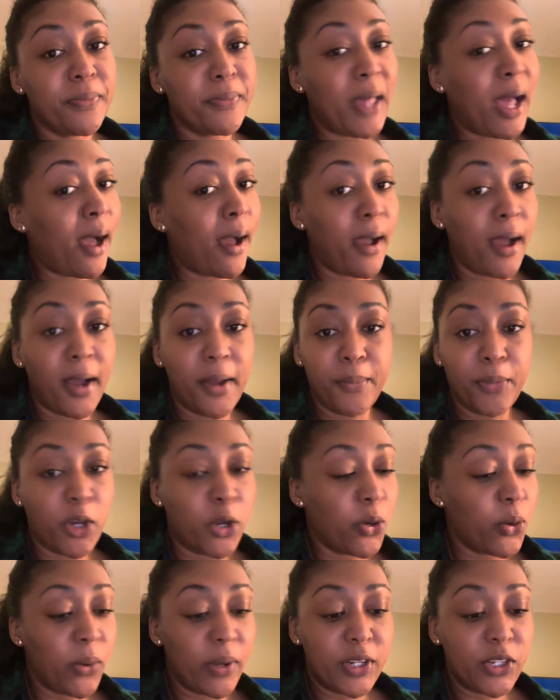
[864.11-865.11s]
I'm
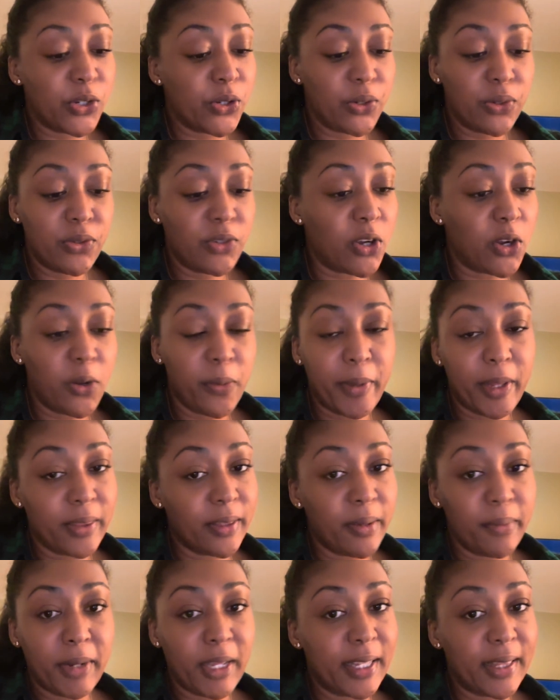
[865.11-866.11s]
not going to talk about
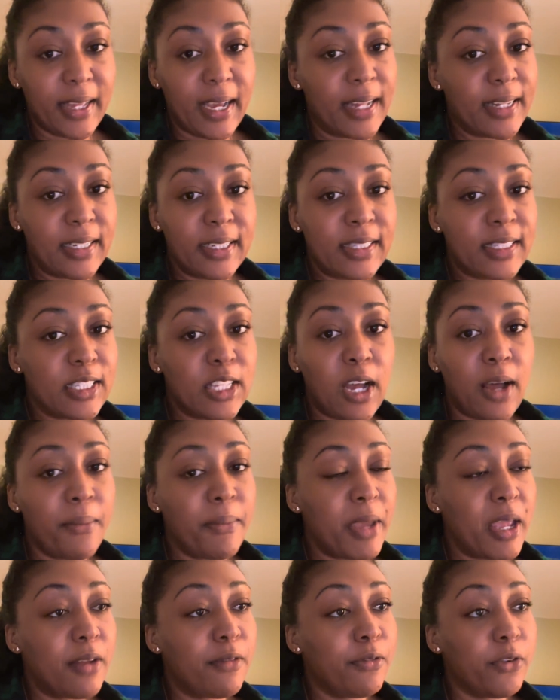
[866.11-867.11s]
them like that. It's not
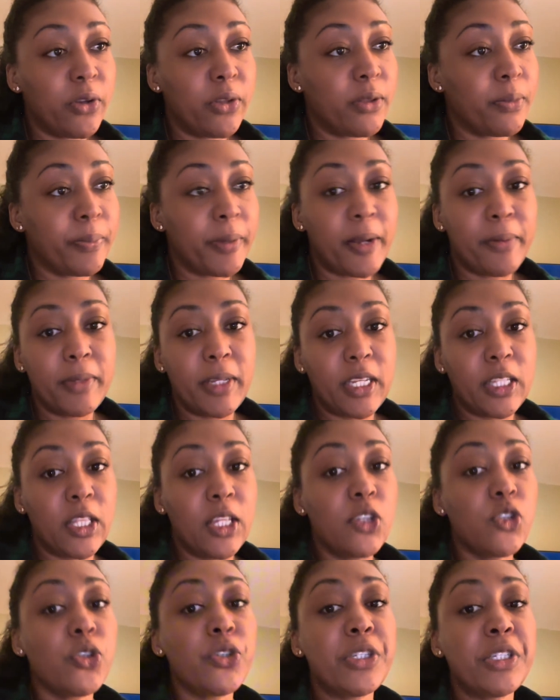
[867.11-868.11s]
made for the public.
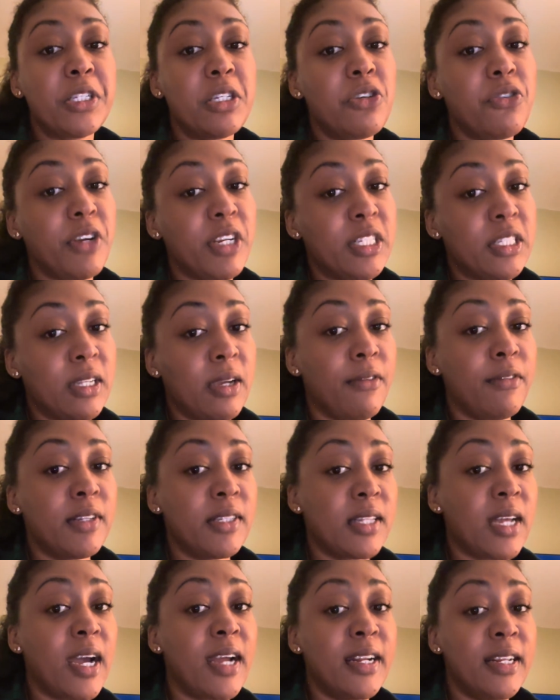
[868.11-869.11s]
These are secrets that
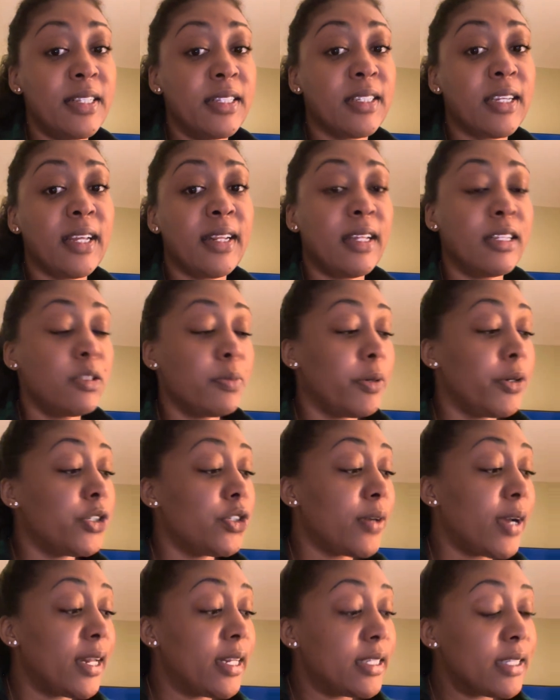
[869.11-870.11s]
reside inside that
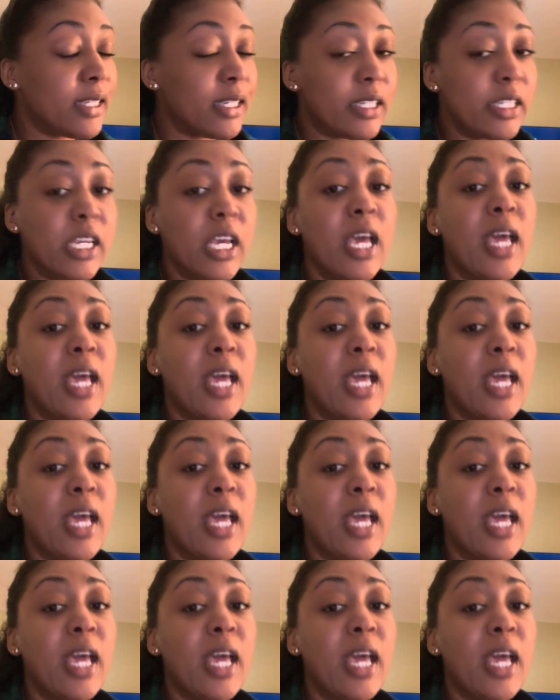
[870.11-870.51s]
spirituality.